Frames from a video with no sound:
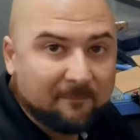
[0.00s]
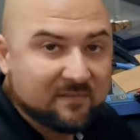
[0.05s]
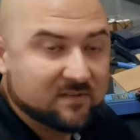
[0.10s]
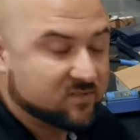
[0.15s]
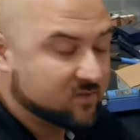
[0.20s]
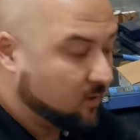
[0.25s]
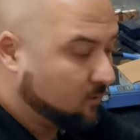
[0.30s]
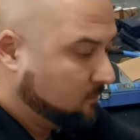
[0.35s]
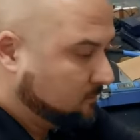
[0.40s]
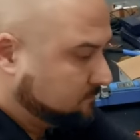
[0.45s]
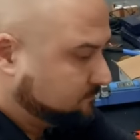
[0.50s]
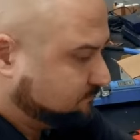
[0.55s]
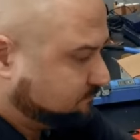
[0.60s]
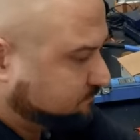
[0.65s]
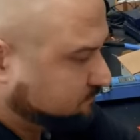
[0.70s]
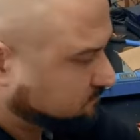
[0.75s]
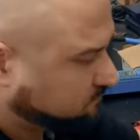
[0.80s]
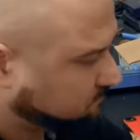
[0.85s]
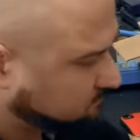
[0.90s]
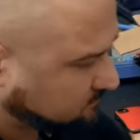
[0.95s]
So
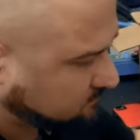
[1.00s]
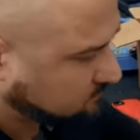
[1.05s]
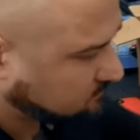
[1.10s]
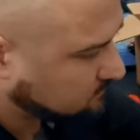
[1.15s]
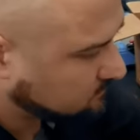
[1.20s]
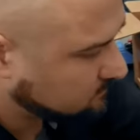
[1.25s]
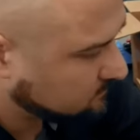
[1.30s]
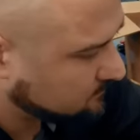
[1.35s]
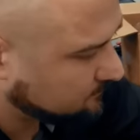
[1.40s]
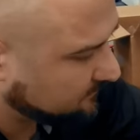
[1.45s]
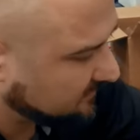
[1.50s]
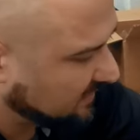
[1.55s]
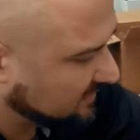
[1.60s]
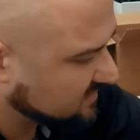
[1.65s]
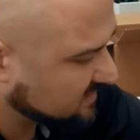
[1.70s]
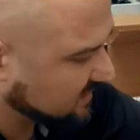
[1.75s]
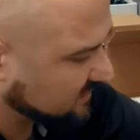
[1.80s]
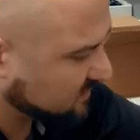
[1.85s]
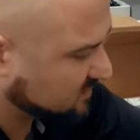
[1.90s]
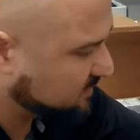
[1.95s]

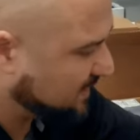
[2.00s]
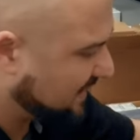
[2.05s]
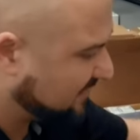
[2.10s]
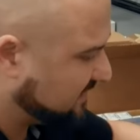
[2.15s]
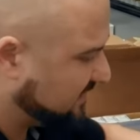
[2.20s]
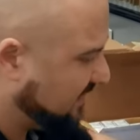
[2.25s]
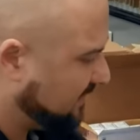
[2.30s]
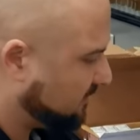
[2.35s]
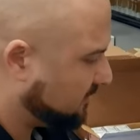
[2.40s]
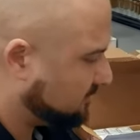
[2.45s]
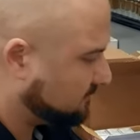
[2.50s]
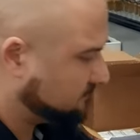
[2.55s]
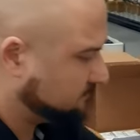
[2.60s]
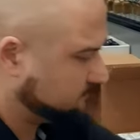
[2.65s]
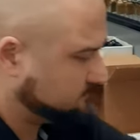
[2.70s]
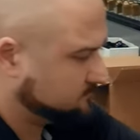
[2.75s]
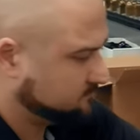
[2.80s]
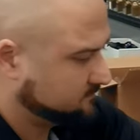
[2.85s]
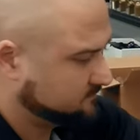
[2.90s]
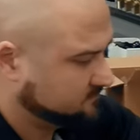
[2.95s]
let's get this back together.
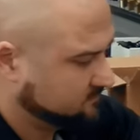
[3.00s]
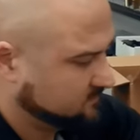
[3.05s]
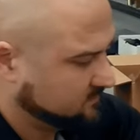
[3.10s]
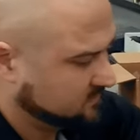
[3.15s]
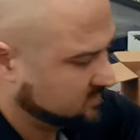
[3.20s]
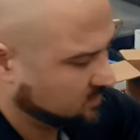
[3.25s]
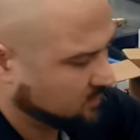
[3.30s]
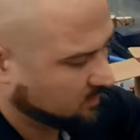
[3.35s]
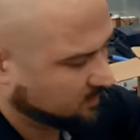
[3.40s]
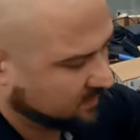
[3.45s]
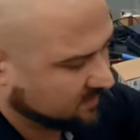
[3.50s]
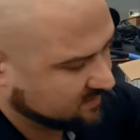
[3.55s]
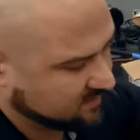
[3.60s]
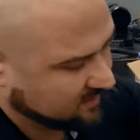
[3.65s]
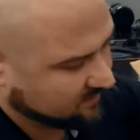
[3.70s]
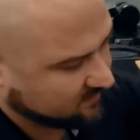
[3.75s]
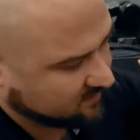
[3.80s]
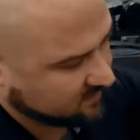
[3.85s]
So I'm gonna take